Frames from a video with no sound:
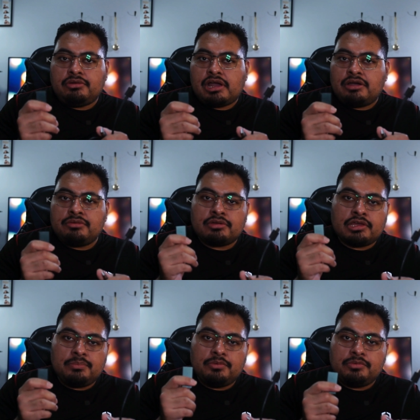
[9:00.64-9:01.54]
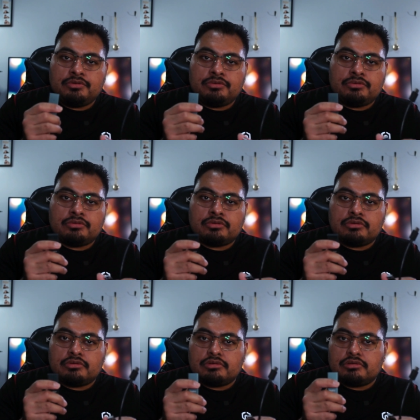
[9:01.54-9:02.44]
out capable
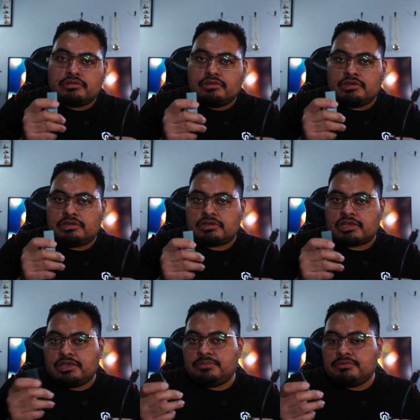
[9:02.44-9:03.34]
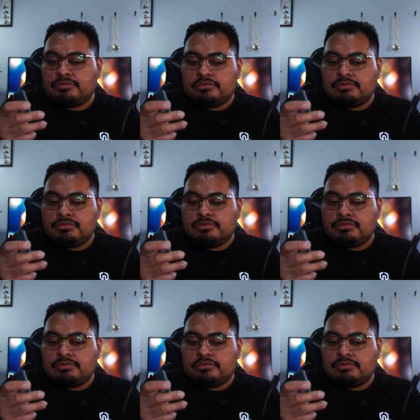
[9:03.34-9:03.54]
uh, cable.